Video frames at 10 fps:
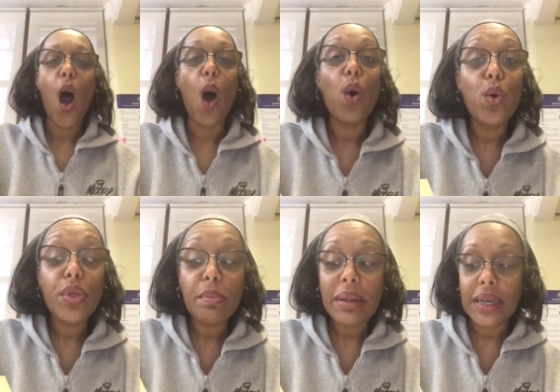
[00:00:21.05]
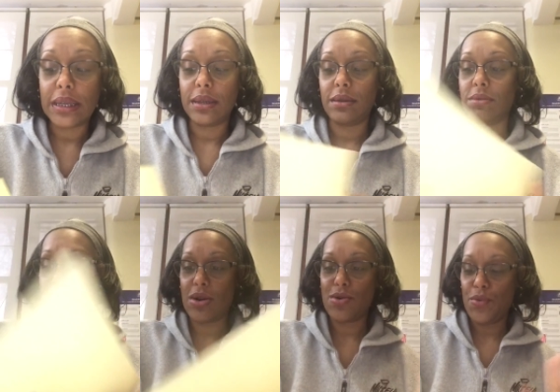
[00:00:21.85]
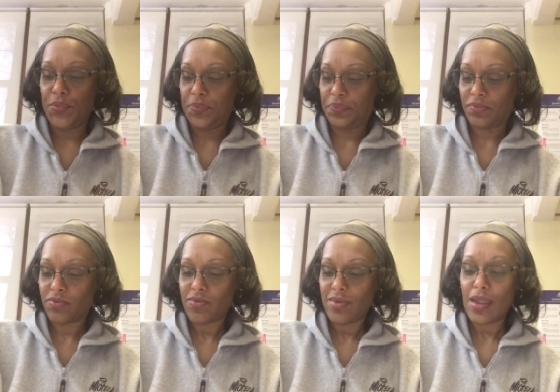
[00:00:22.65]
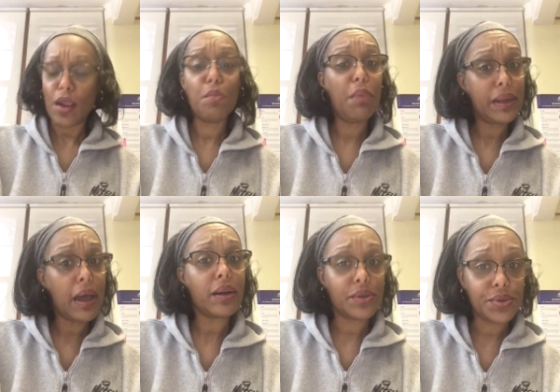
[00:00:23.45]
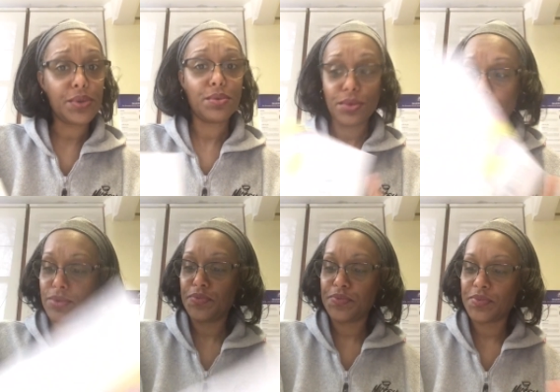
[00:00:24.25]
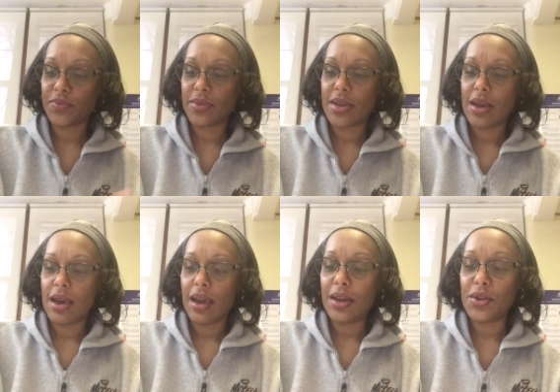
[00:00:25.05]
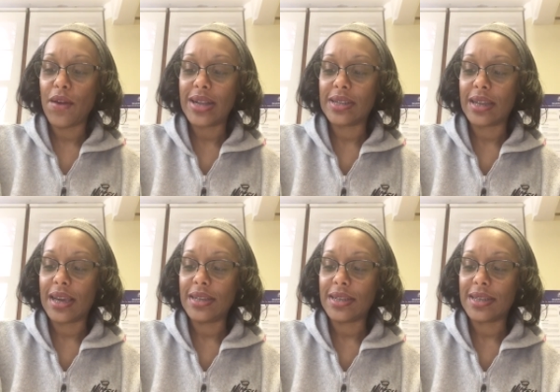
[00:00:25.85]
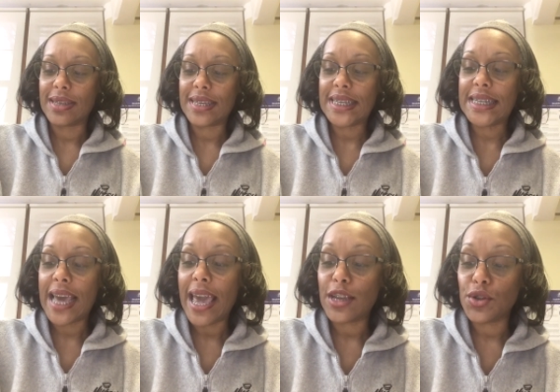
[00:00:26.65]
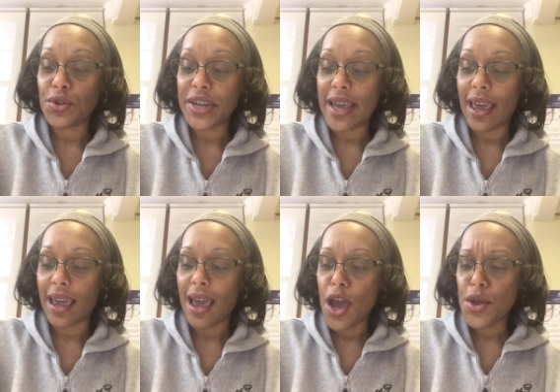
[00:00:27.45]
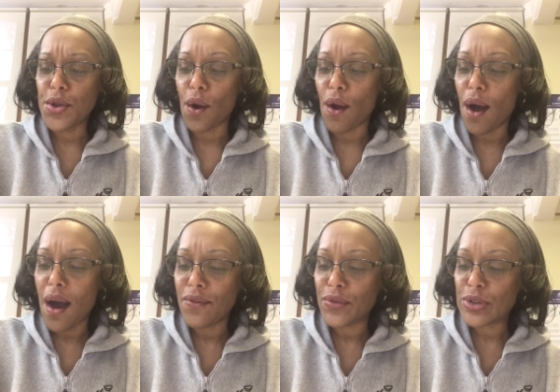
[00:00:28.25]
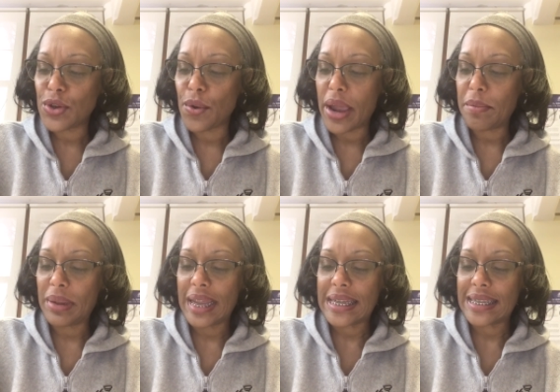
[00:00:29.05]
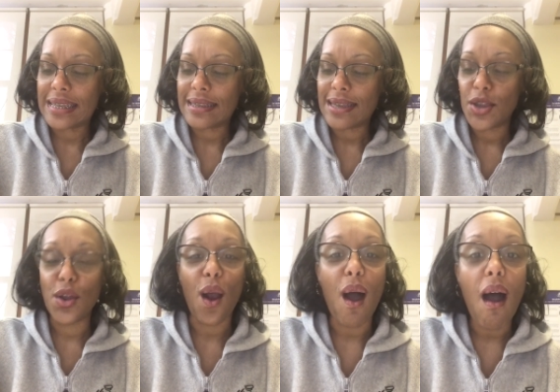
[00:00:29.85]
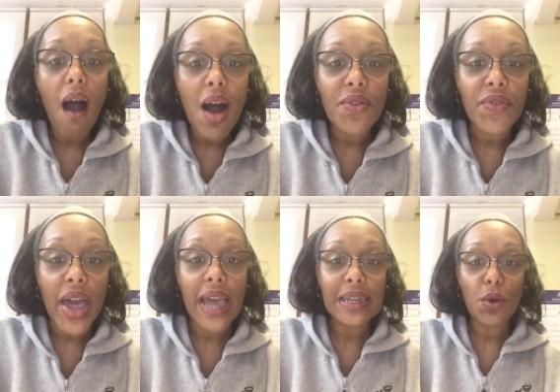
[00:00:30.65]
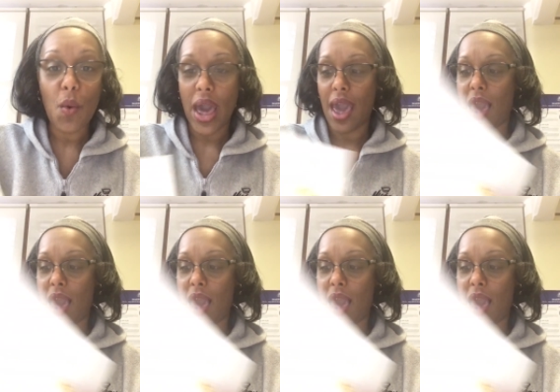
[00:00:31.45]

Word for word: Oh, the places you'll go by Dr. Seuss. Congratulations, today is your day. You're off to great places. You're off and away.